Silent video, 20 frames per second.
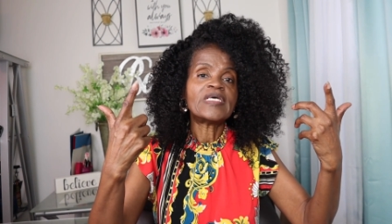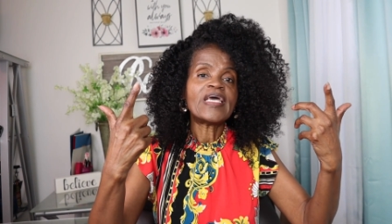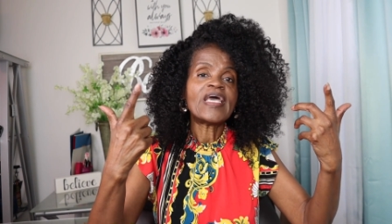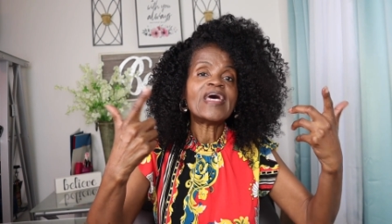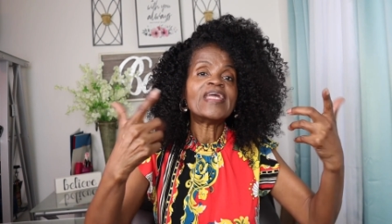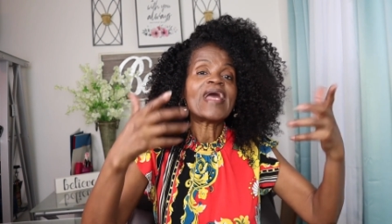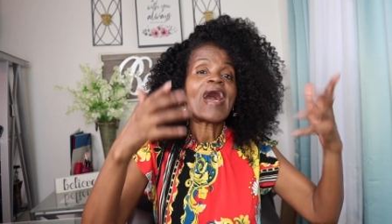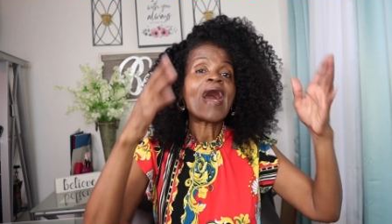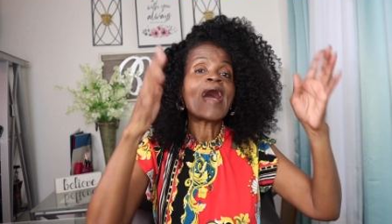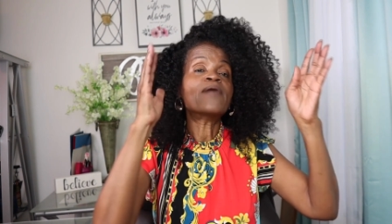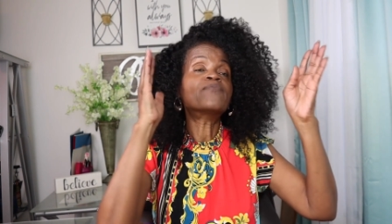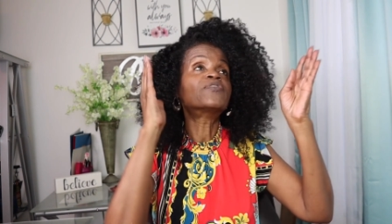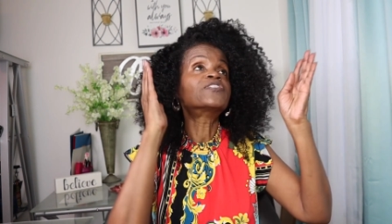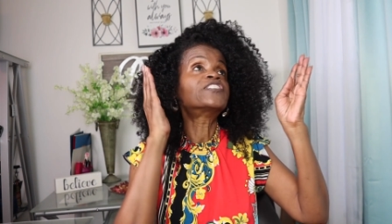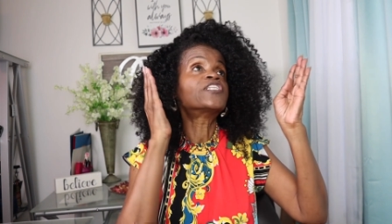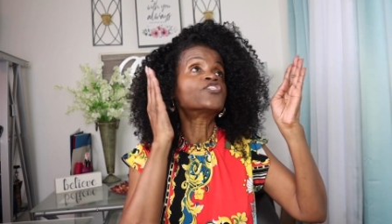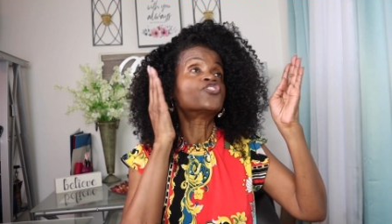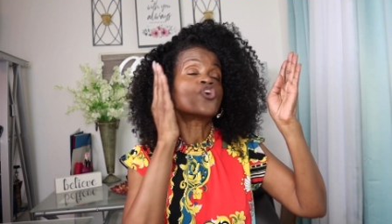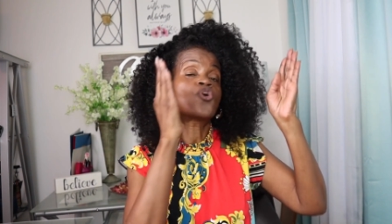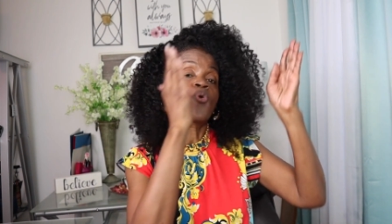and I was
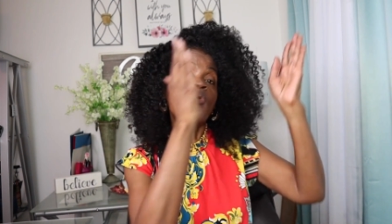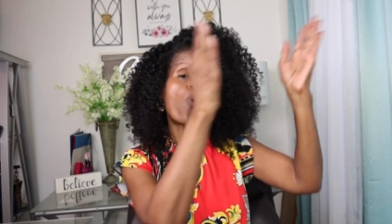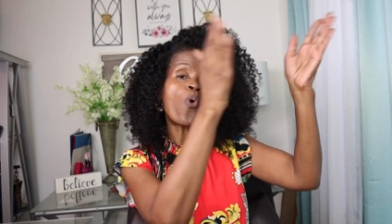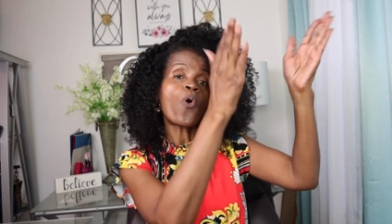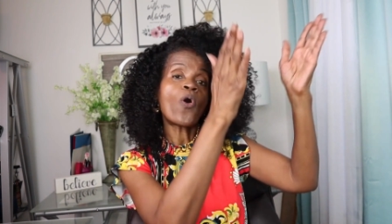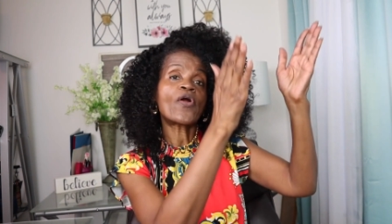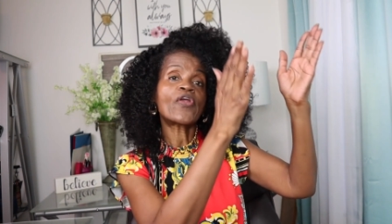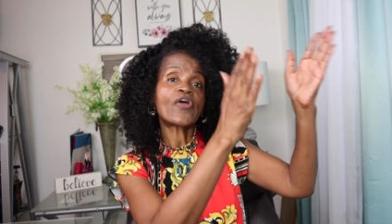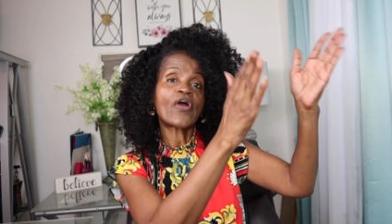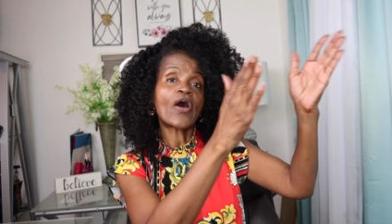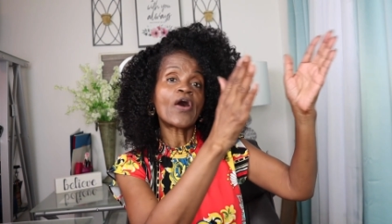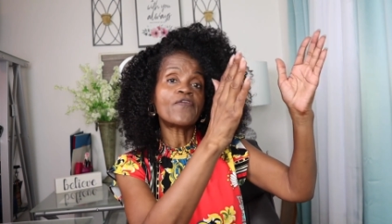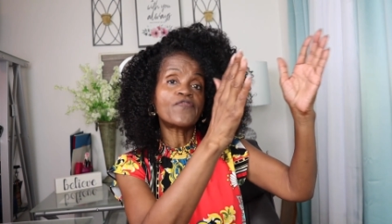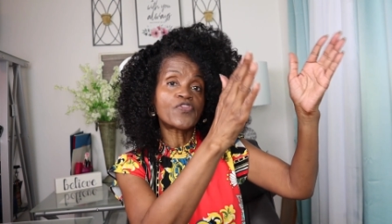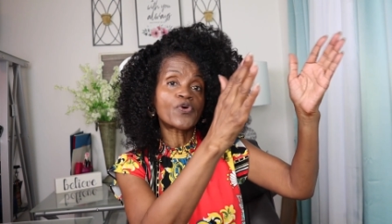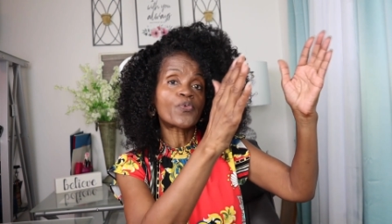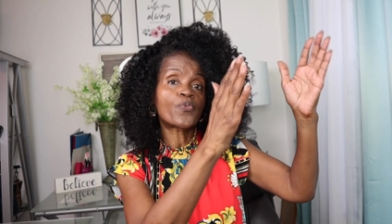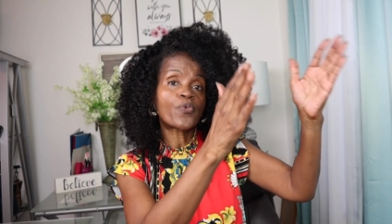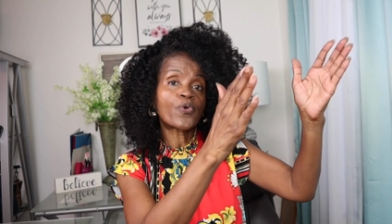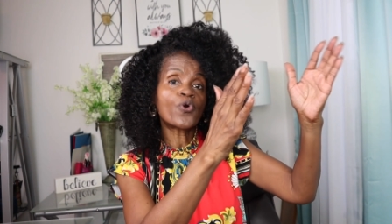in the corner of
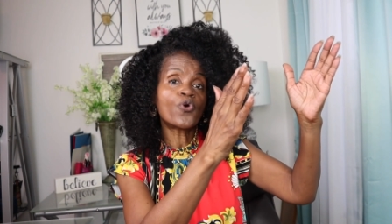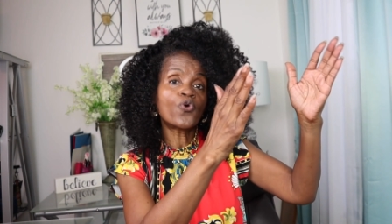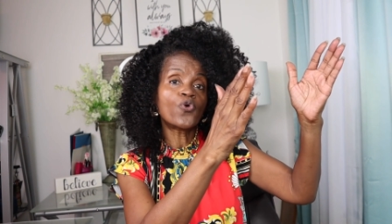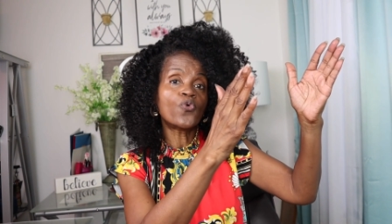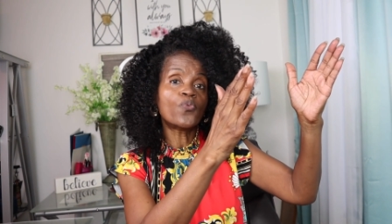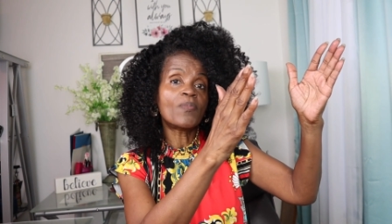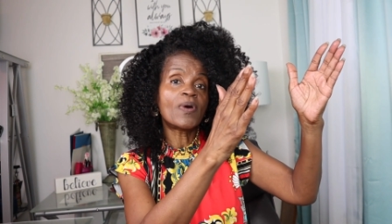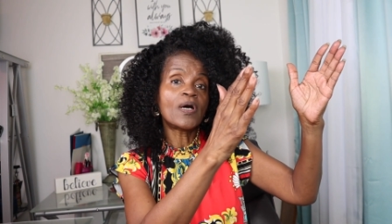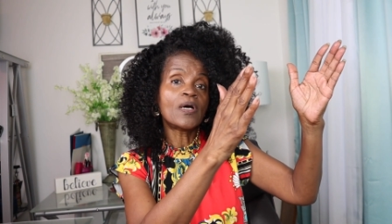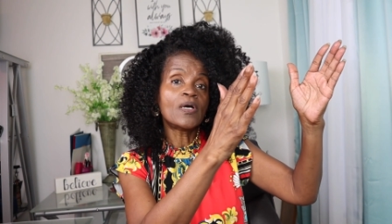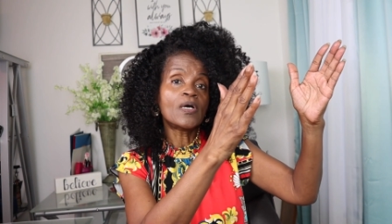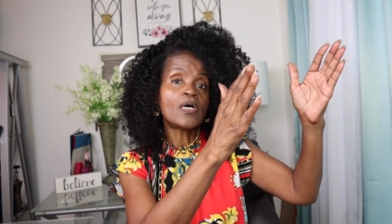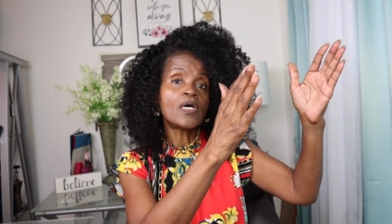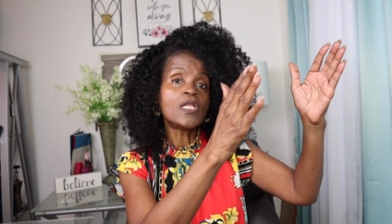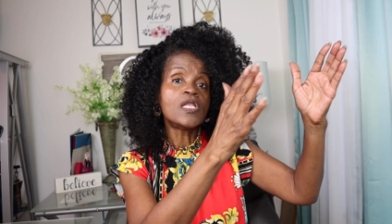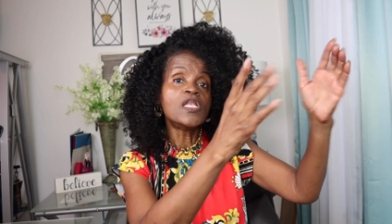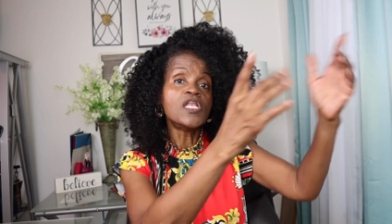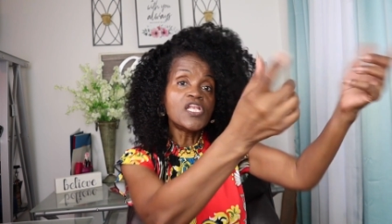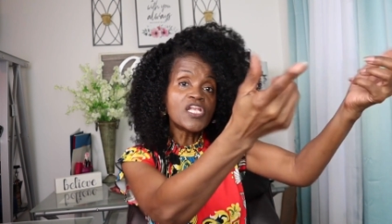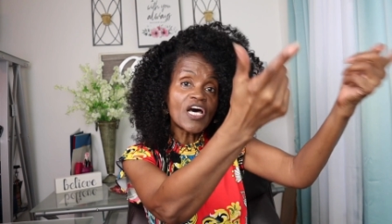the room
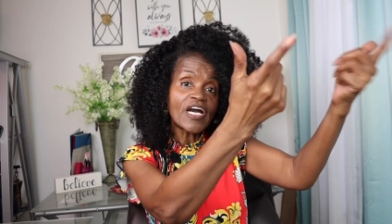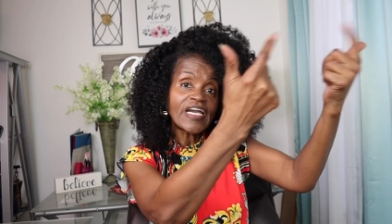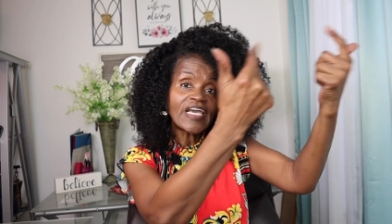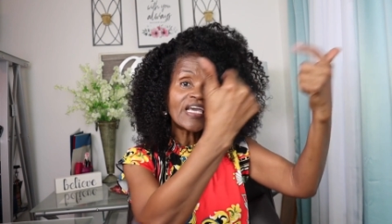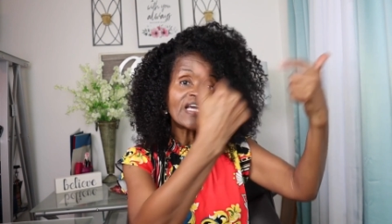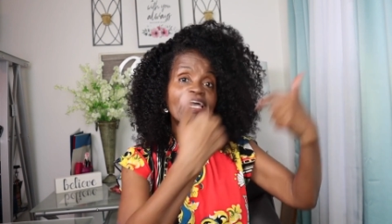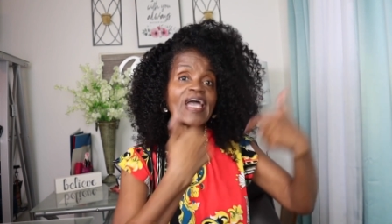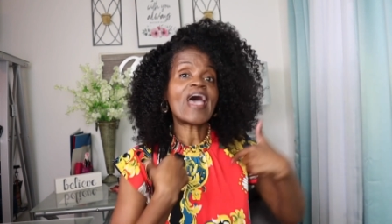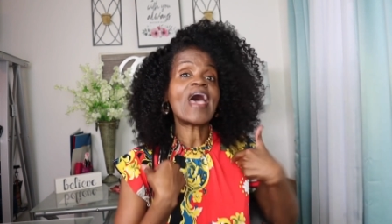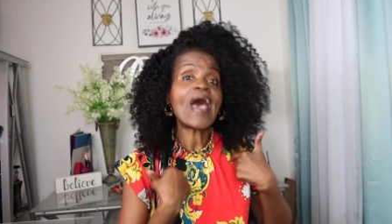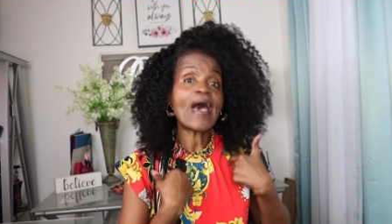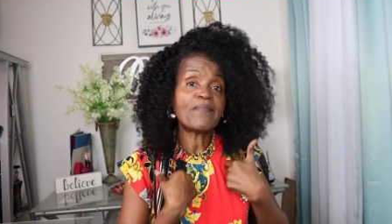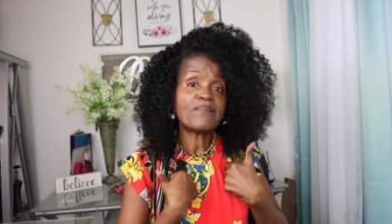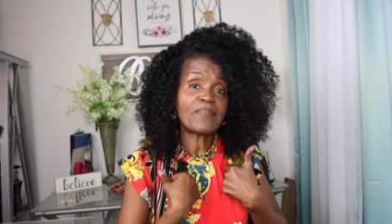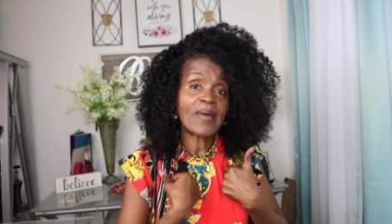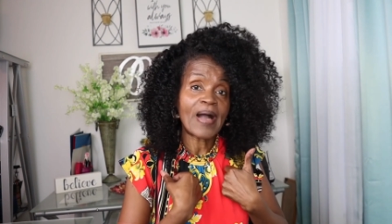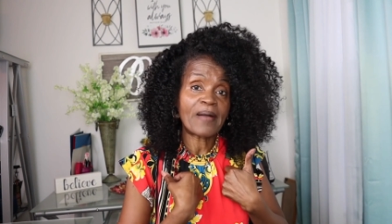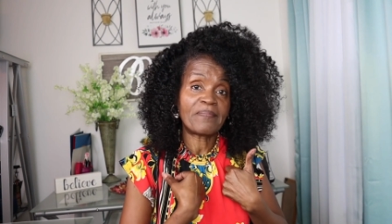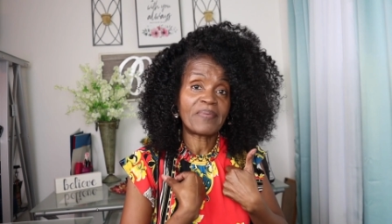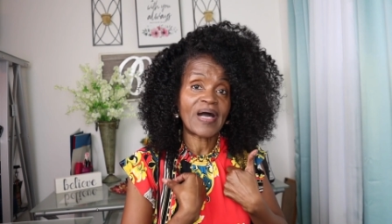looking at
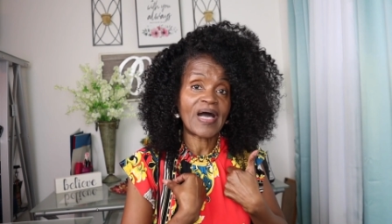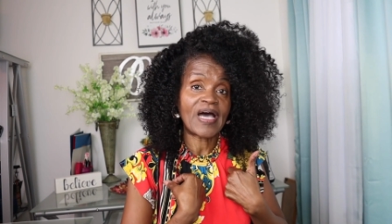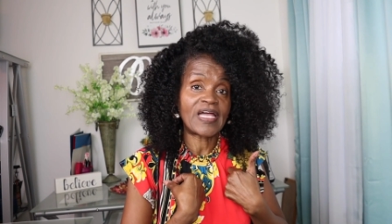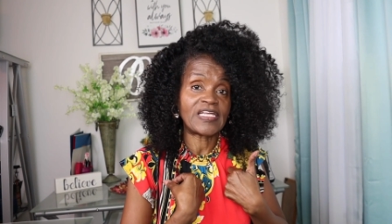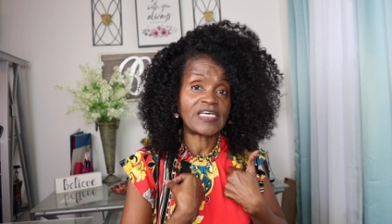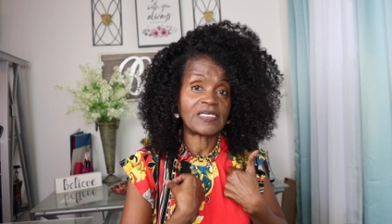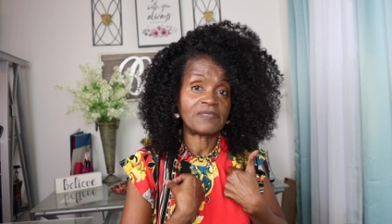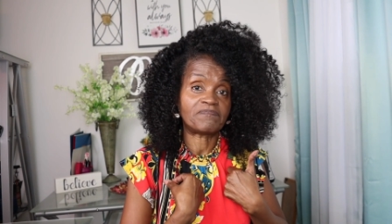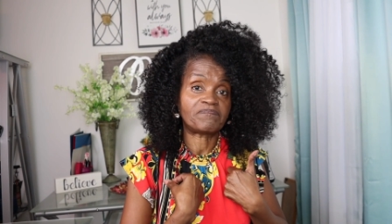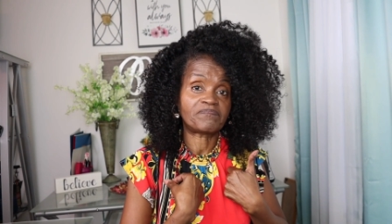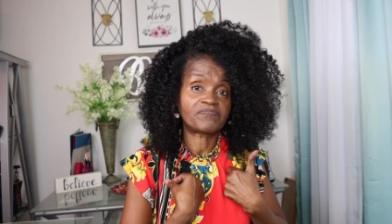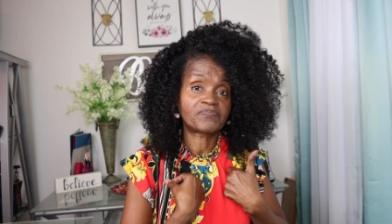my body.